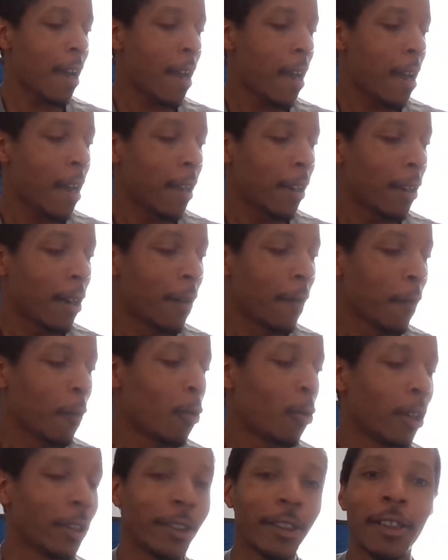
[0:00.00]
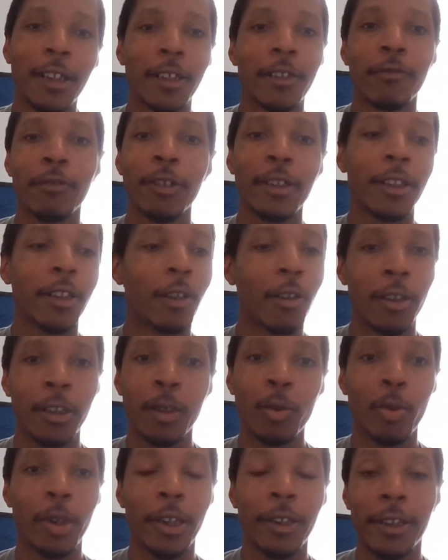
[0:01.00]
And of course, it doesn't really go
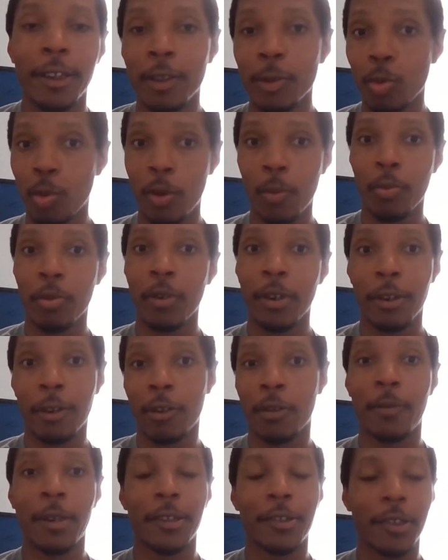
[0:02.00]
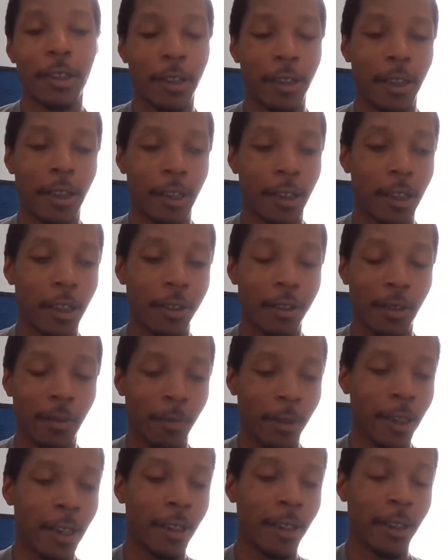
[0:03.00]
anywhere. There's one point they're about to sit there and kiss
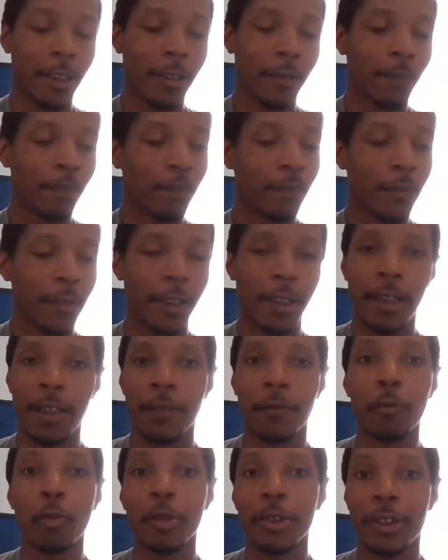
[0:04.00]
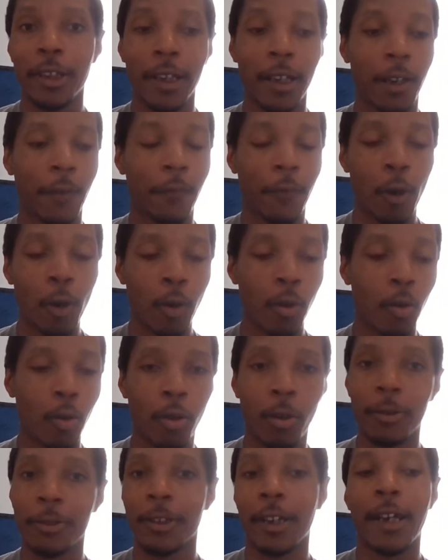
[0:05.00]
in the beginning. And of course, they got a phone
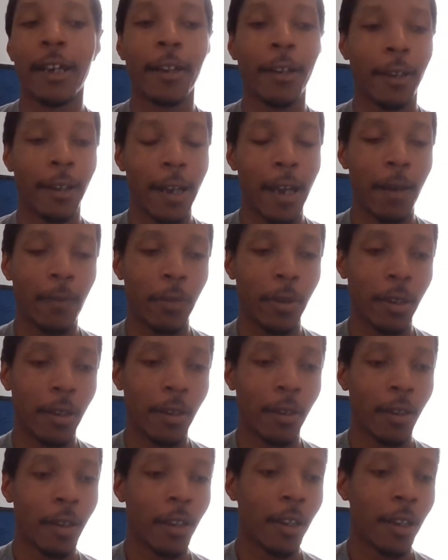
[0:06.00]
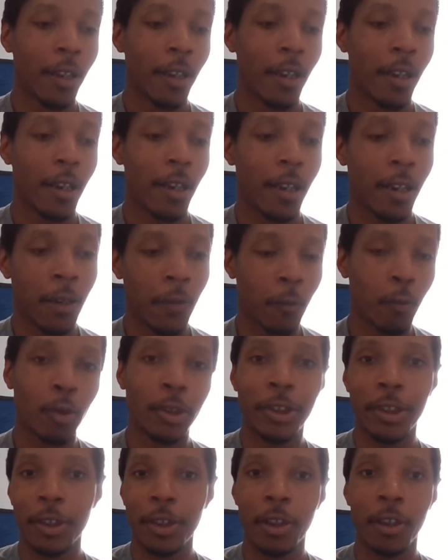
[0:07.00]
call, so that didn't happen. And of
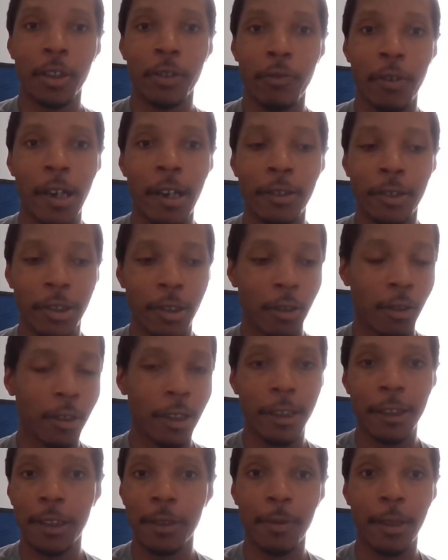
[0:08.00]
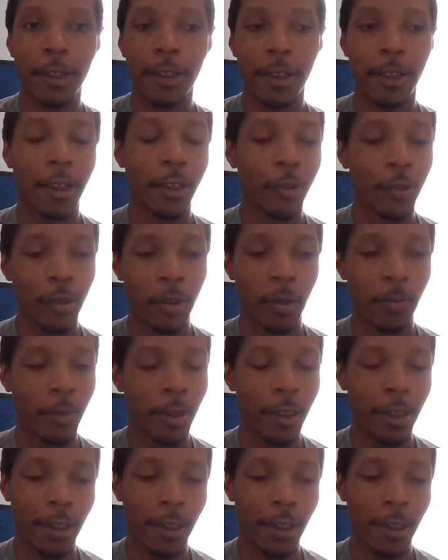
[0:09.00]
course, she turns around, she looks like she's about to kiss him.